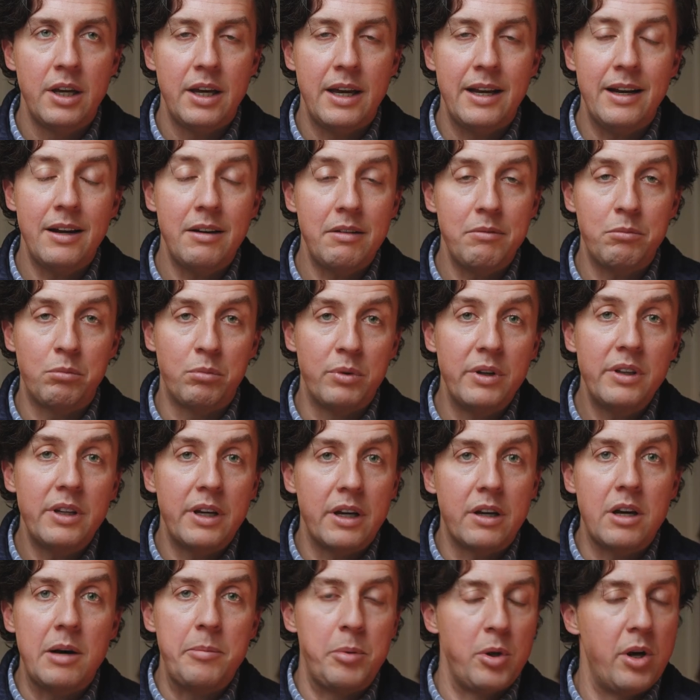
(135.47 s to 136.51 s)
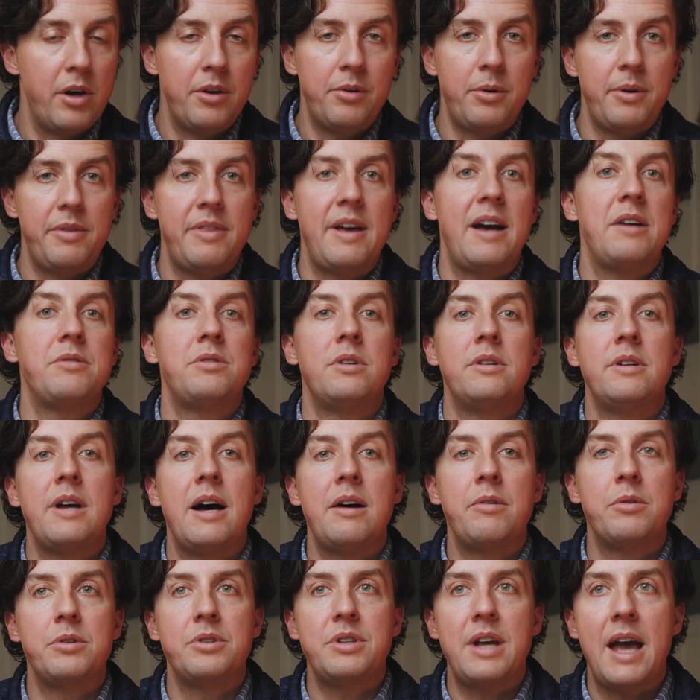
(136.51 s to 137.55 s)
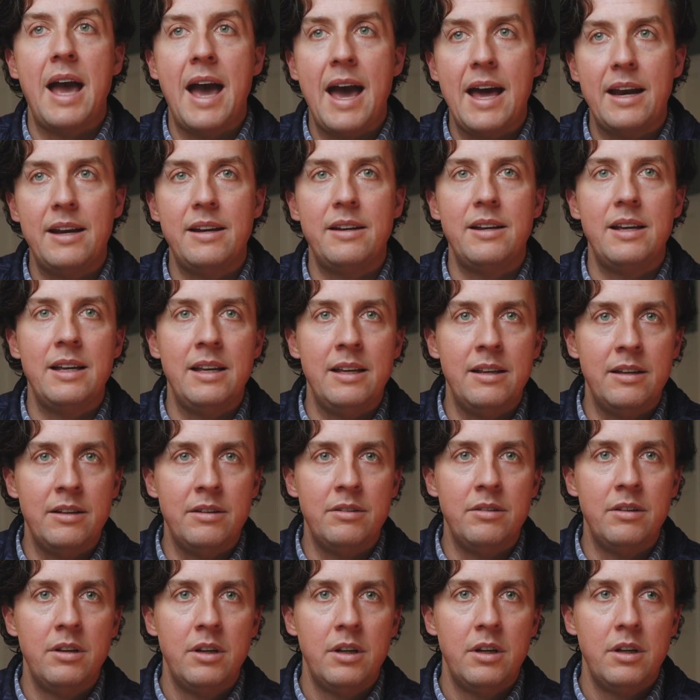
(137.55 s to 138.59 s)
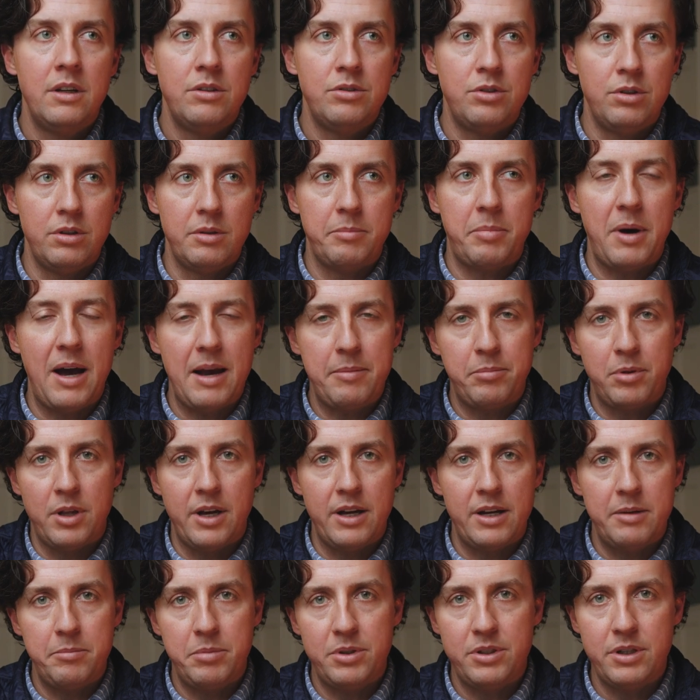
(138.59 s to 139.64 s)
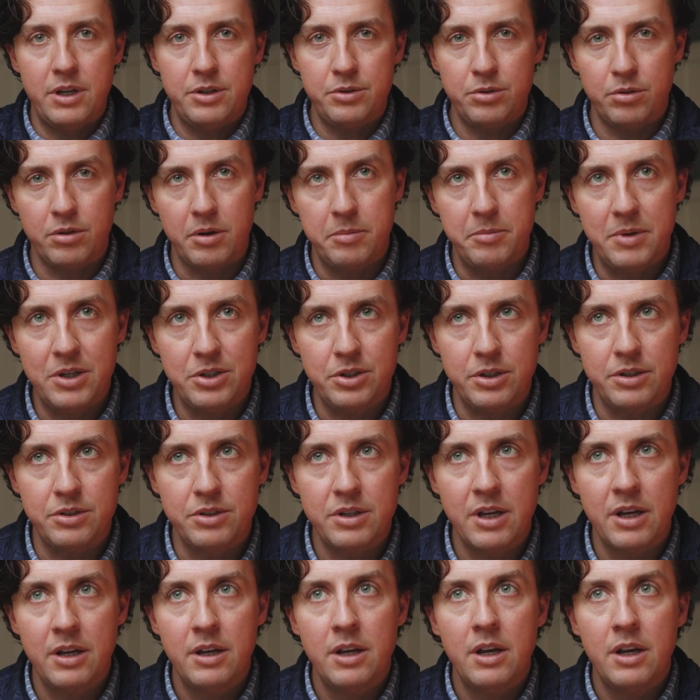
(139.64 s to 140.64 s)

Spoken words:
and really a couple $100,000 added in to the pipeline and potential commissions.